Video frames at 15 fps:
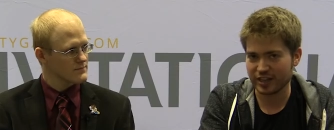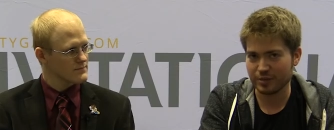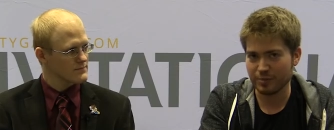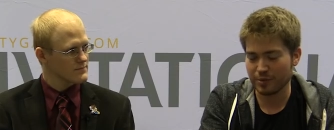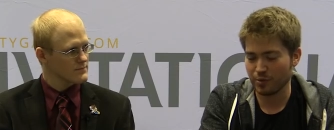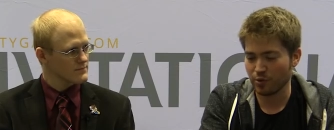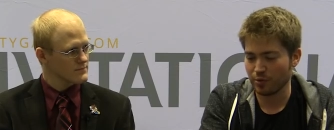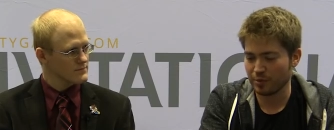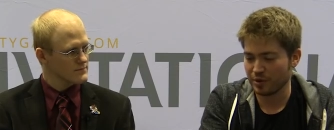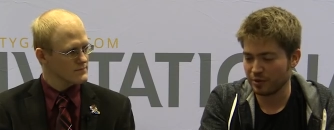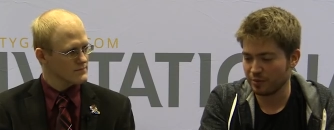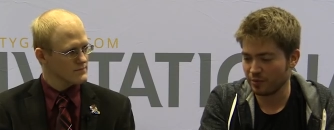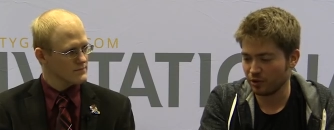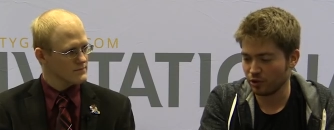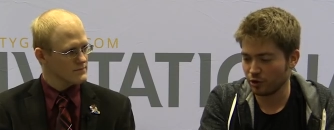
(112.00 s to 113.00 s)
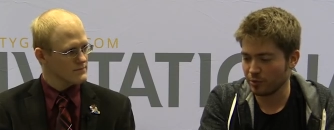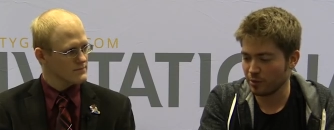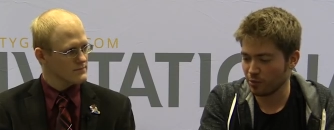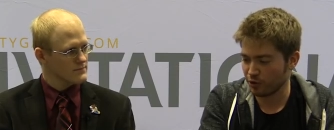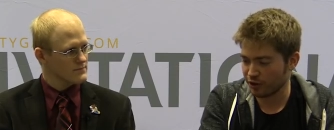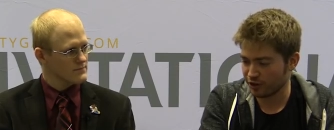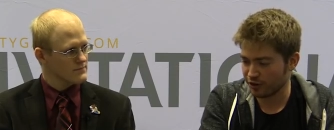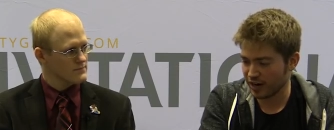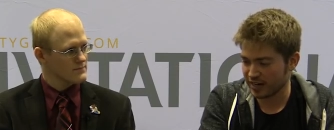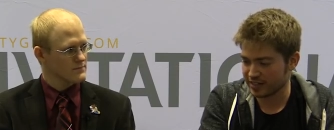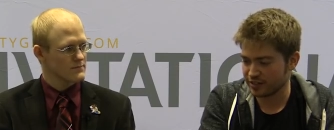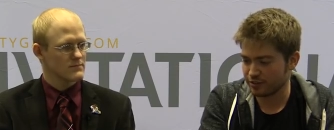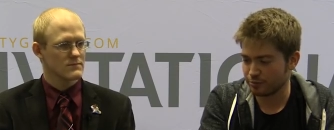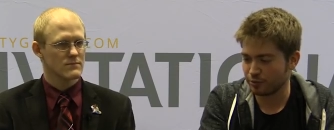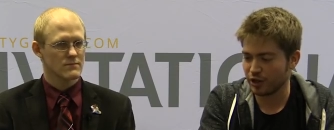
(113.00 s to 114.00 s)
Speaker 1: that people would be a little bit more
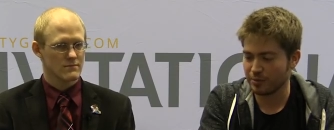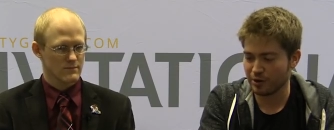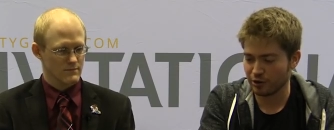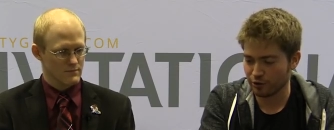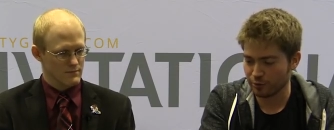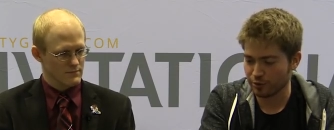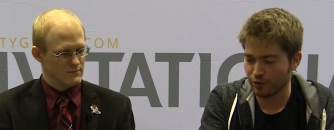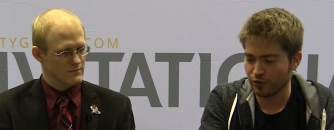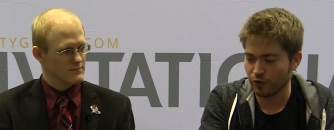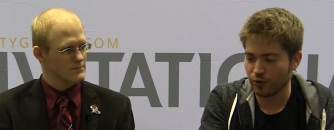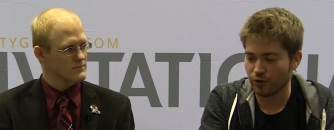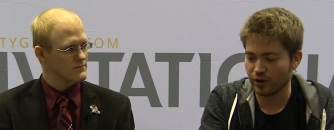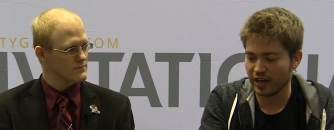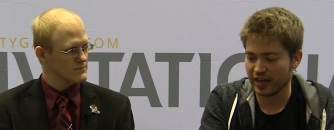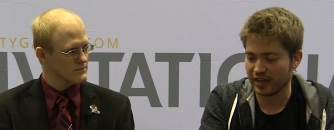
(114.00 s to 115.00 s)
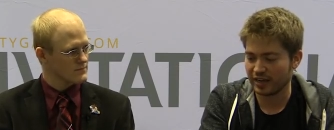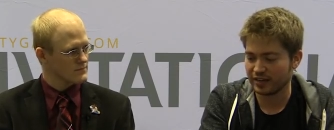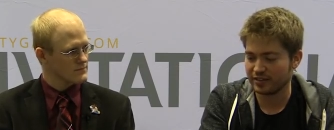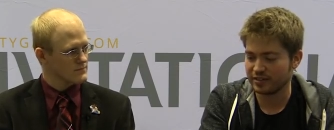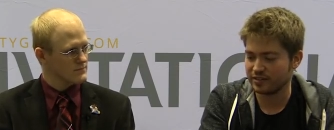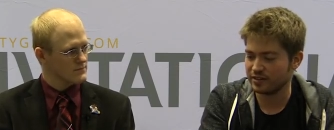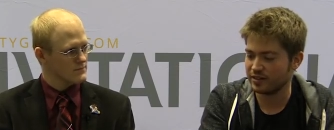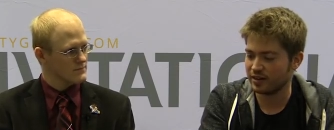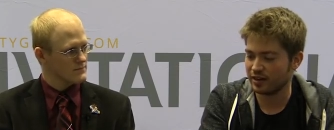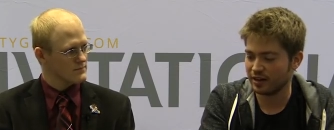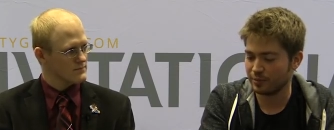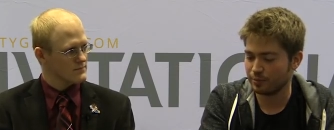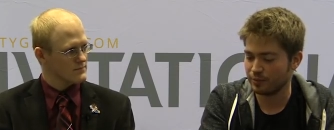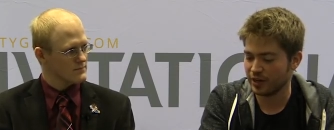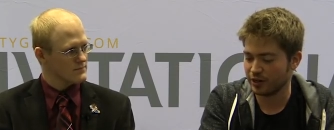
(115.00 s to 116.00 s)
interactive, play better removal, and uh,
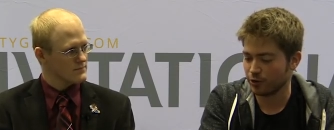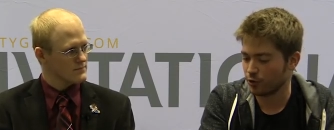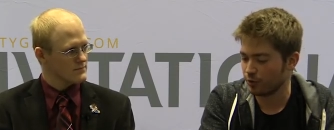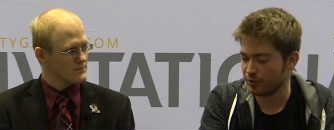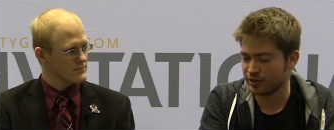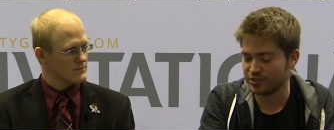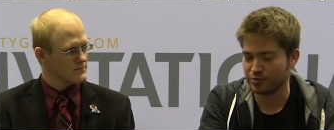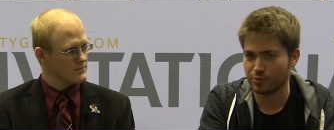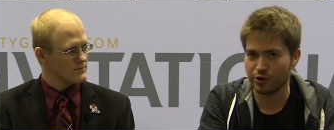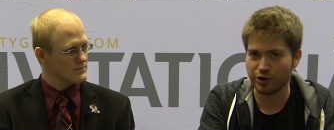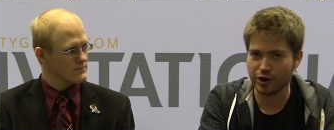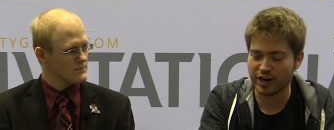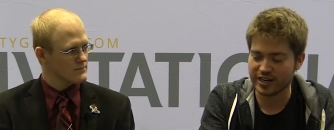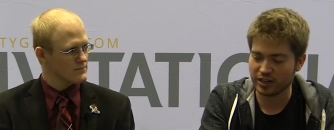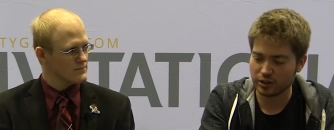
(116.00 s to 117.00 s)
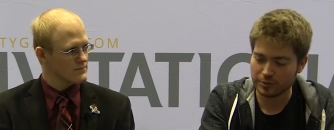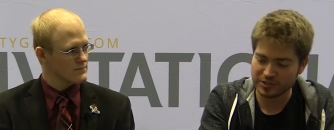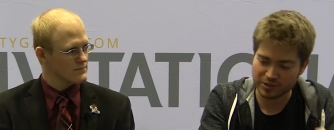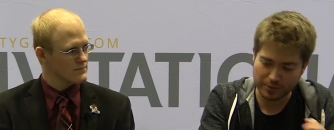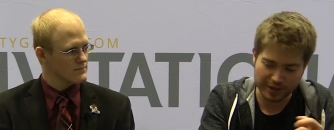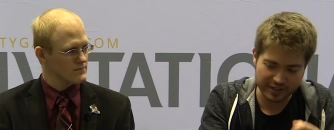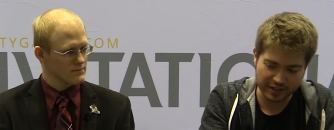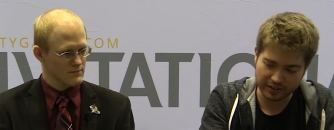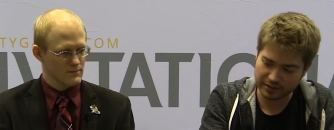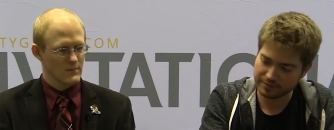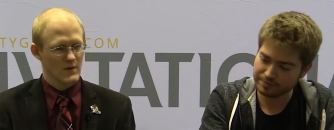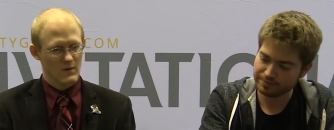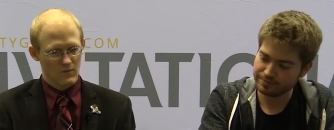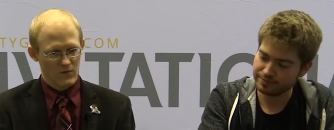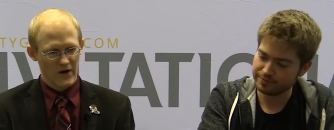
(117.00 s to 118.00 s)
incorporate some more grindy elements in my deck.
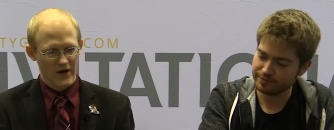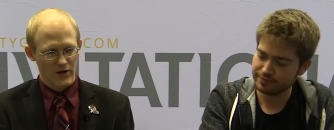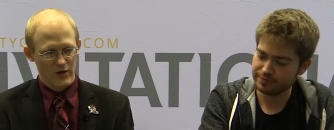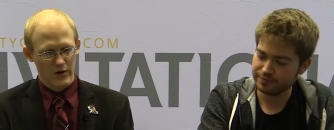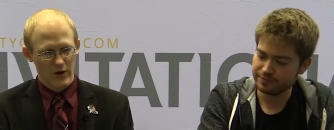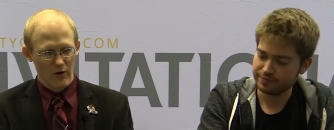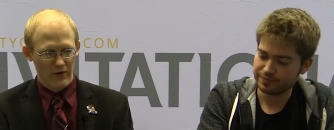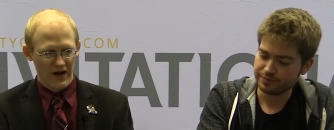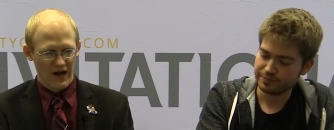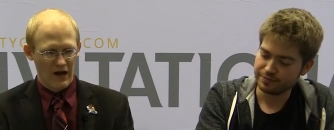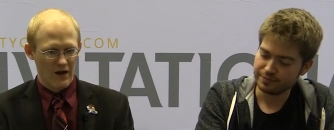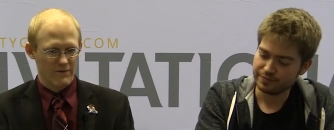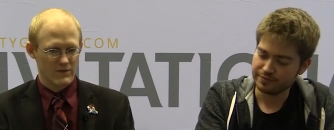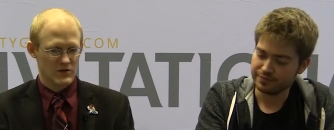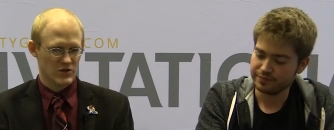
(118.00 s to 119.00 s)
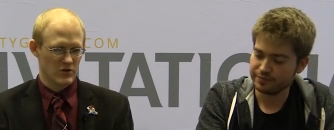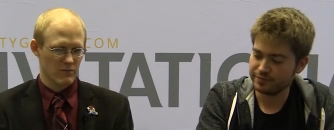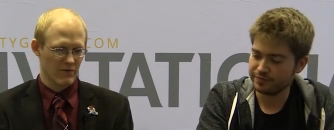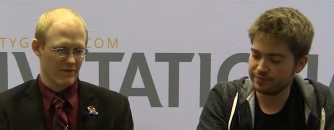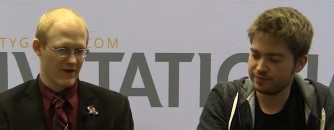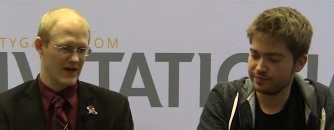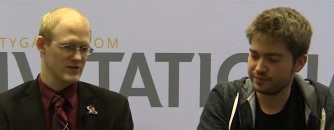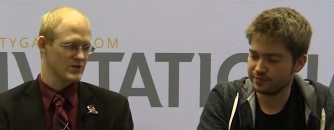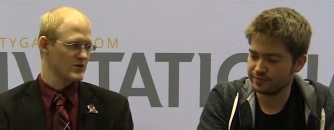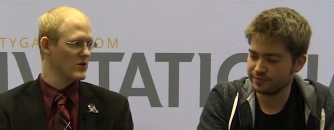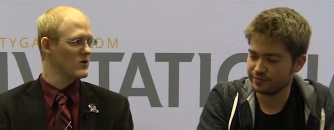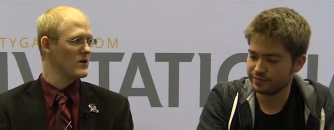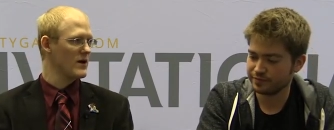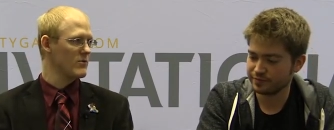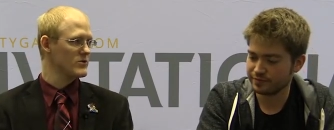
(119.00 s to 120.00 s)
Speaker 2: Right. You don't have the super fast start
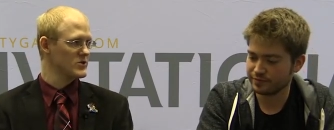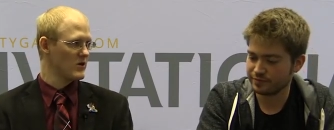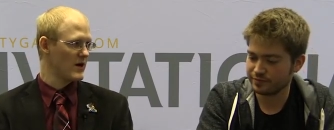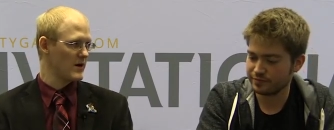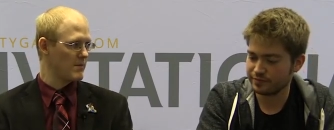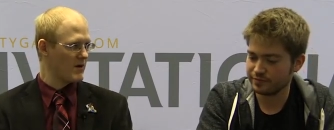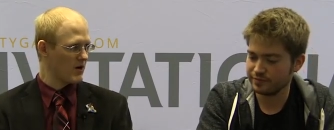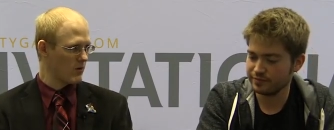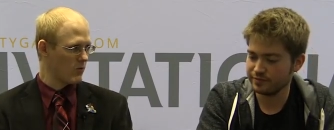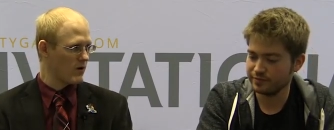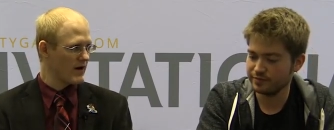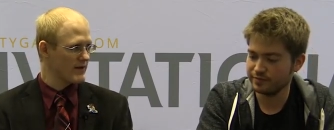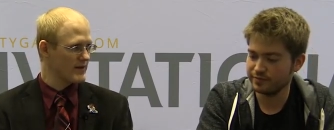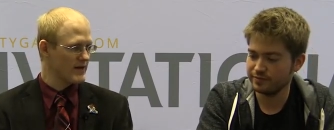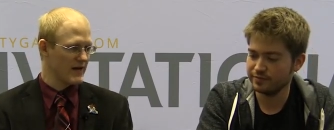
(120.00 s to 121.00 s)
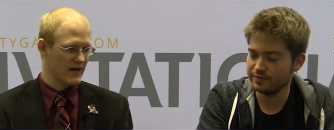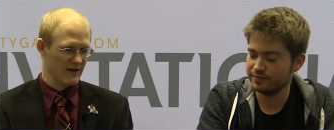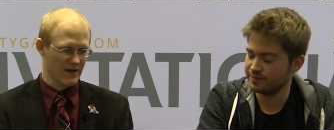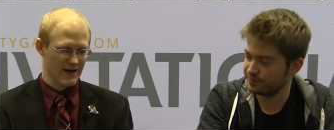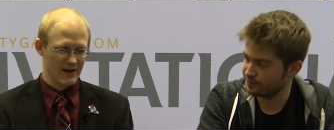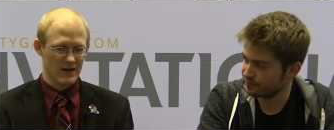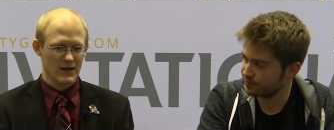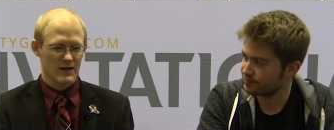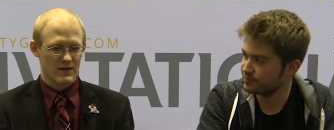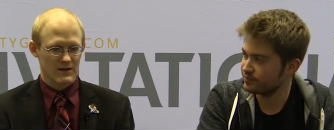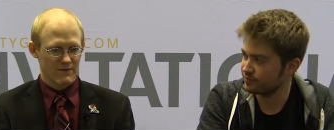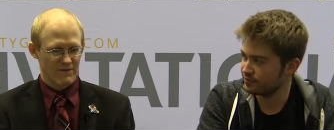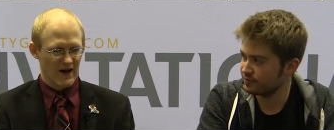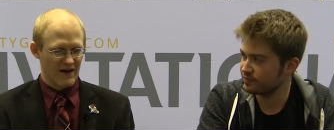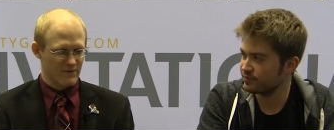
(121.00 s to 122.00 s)
like we saw in of White that had like
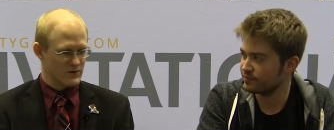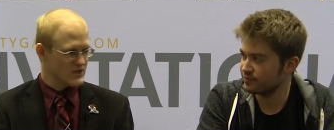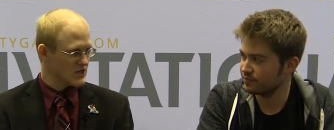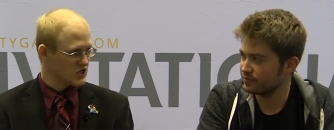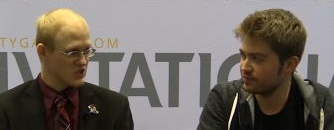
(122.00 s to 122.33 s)
five or six